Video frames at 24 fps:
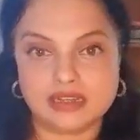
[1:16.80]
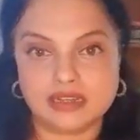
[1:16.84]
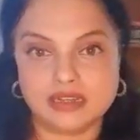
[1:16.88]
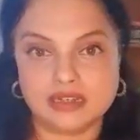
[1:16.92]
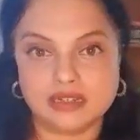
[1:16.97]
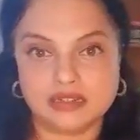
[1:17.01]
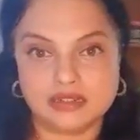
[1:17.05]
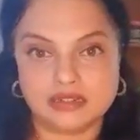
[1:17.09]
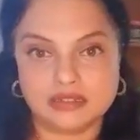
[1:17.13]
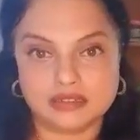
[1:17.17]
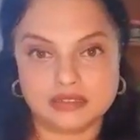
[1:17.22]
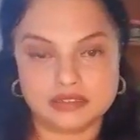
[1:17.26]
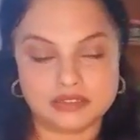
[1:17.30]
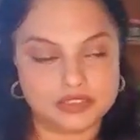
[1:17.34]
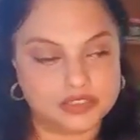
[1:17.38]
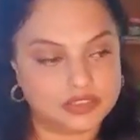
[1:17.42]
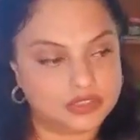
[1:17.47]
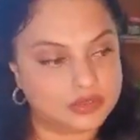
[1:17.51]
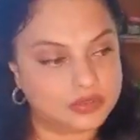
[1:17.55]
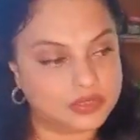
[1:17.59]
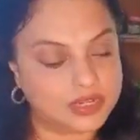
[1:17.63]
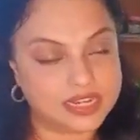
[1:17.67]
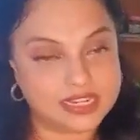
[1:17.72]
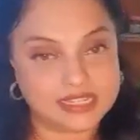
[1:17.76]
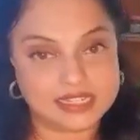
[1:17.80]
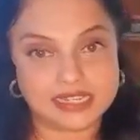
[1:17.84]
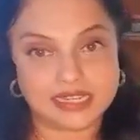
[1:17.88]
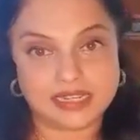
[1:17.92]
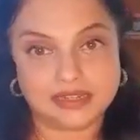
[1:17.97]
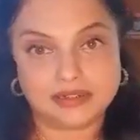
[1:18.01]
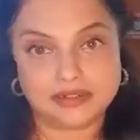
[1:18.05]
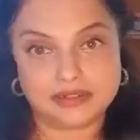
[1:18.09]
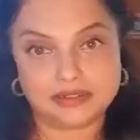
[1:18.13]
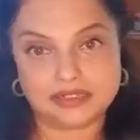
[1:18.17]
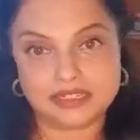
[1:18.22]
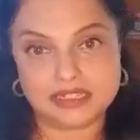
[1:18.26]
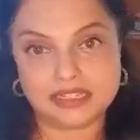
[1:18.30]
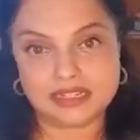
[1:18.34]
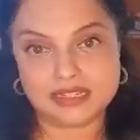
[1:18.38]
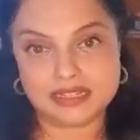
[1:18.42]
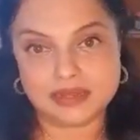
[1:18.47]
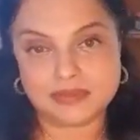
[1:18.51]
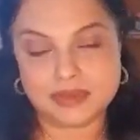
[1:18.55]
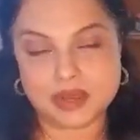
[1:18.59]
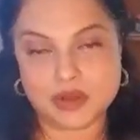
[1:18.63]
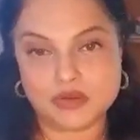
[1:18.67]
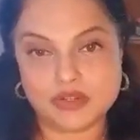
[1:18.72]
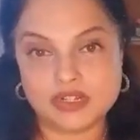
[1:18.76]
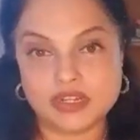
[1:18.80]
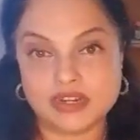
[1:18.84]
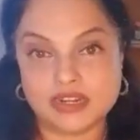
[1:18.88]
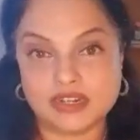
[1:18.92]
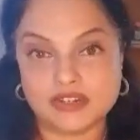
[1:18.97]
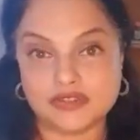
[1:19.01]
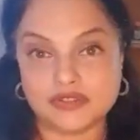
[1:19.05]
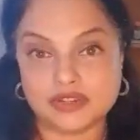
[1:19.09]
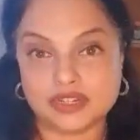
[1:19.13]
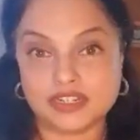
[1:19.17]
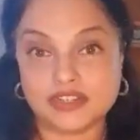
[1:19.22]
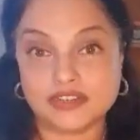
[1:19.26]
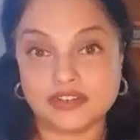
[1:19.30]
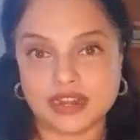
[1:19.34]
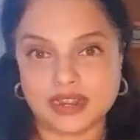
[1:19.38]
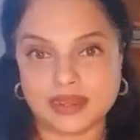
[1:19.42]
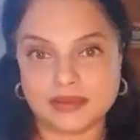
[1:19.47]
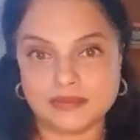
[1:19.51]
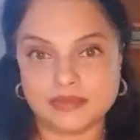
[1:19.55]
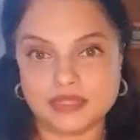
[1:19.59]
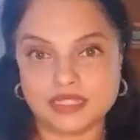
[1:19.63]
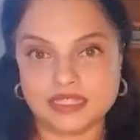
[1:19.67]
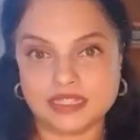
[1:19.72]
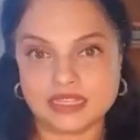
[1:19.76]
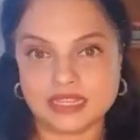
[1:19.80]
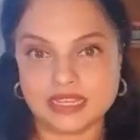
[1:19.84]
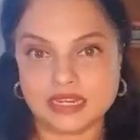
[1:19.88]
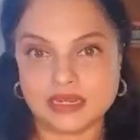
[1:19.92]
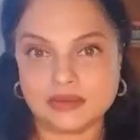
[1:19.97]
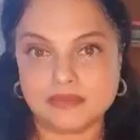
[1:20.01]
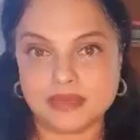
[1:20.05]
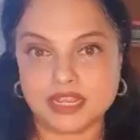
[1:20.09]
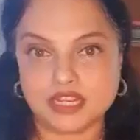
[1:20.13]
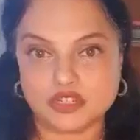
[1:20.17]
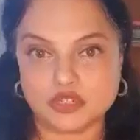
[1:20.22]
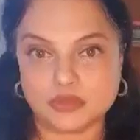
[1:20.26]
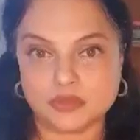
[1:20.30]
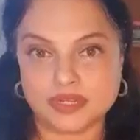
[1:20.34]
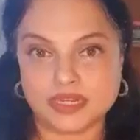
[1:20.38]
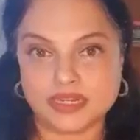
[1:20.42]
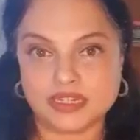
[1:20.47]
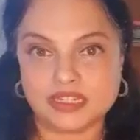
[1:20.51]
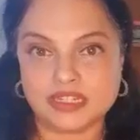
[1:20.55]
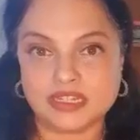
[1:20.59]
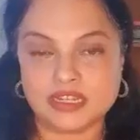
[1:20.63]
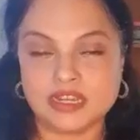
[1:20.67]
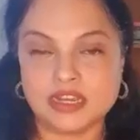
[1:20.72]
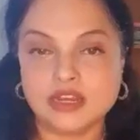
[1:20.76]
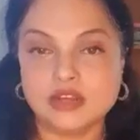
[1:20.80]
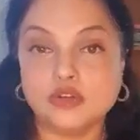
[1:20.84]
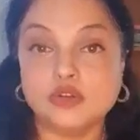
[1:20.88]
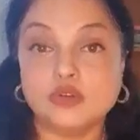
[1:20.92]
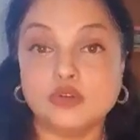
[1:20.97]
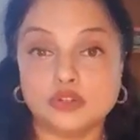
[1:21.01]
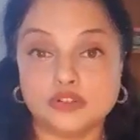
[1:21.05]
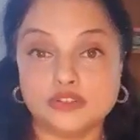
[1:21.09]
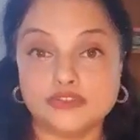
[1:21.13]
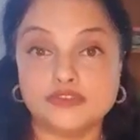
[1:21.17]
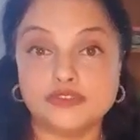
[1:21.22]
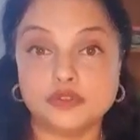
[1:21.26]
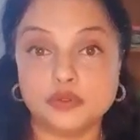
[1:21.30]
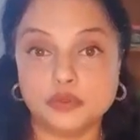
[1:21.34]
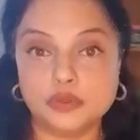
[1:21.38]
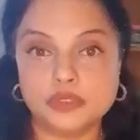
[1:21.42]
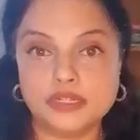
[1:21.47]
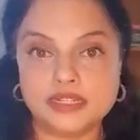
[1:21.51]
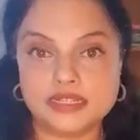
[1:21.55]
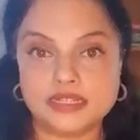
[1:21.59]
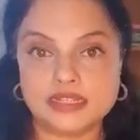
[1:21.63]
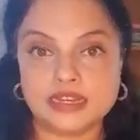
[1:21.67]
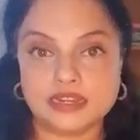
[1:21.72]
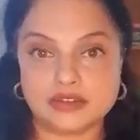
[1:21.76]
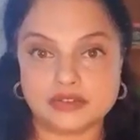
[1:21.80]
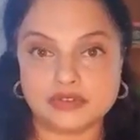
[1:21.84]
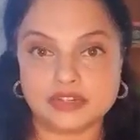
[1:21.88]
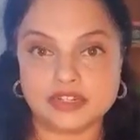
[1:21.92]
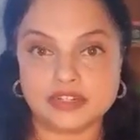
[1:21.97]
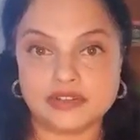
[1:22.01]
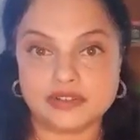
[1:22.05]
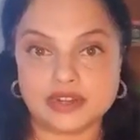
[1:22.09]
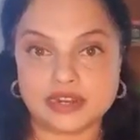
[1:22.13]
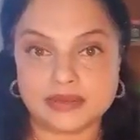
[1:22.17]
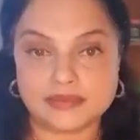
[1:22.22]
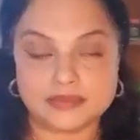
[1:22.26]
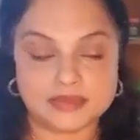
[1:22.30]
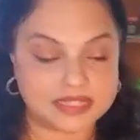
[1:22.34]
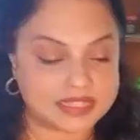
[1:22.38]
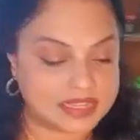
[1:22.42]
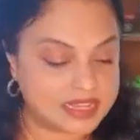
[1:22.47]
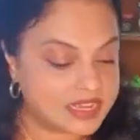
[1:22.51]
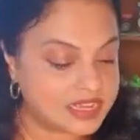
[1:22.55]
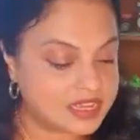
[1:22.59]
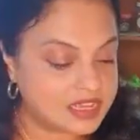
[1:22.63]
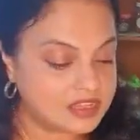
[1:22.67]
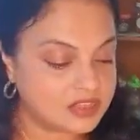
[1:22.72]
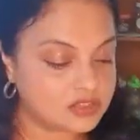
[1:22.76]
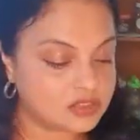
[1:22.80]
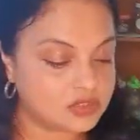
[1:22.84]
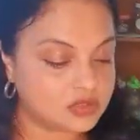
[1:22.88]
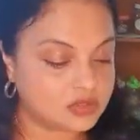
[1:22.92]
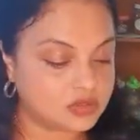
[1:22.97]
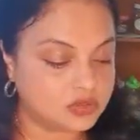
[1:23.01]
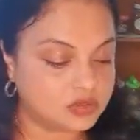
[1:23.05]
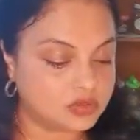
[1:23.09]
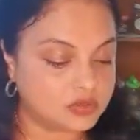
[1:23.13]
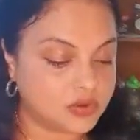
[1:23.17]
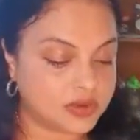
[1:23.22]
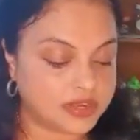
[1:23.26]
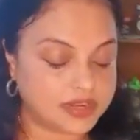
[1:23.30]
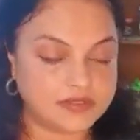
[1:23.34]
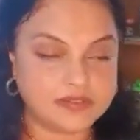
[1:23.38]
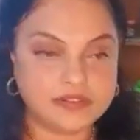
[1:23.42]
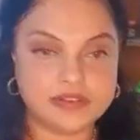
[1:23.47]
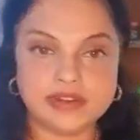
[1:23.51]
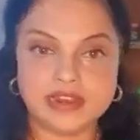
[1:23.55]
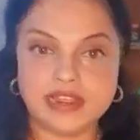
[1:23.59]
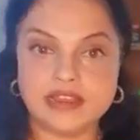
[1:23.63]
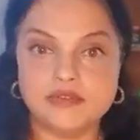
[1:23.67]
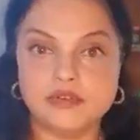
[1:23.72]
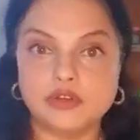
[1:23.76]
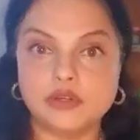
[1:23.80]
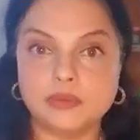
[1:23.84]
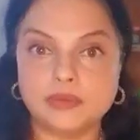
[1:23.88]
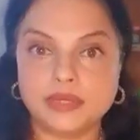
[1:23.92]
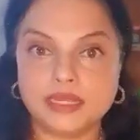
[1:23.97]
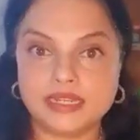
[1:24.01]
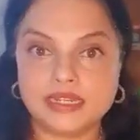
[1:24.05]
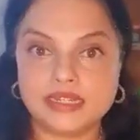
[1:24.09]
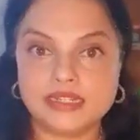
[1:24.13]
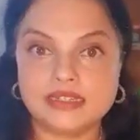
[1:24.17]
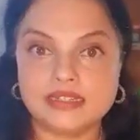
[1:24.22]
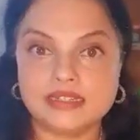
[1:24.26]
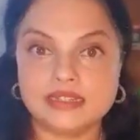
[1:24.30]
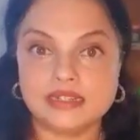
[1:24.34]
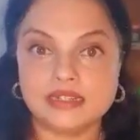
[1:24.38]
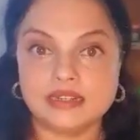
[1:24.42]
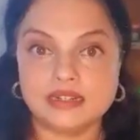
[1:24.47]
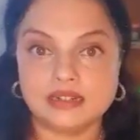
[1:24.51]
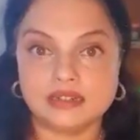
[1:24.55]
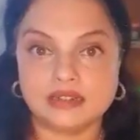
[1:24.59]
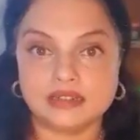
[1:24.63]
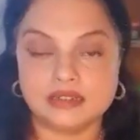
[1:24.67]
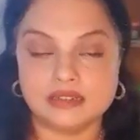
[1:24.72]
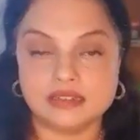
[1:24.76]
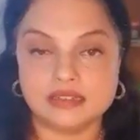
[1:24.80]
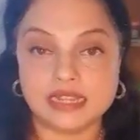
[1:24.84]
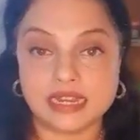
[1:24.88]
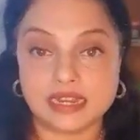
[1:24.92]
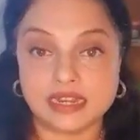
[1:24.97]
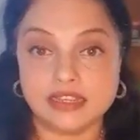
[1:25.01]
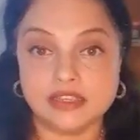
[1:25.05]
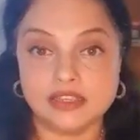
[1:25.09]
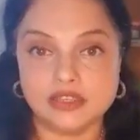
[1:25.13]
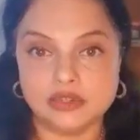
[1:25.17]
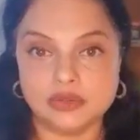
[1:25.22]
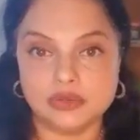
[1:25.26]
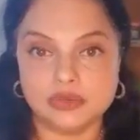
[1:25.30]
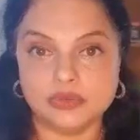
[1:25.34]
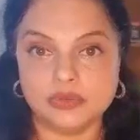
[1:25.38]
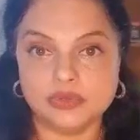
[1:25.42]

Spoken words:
container. This is about 100 grams in measurement. Cooked food is 100 grams. So whatever I will be telling you,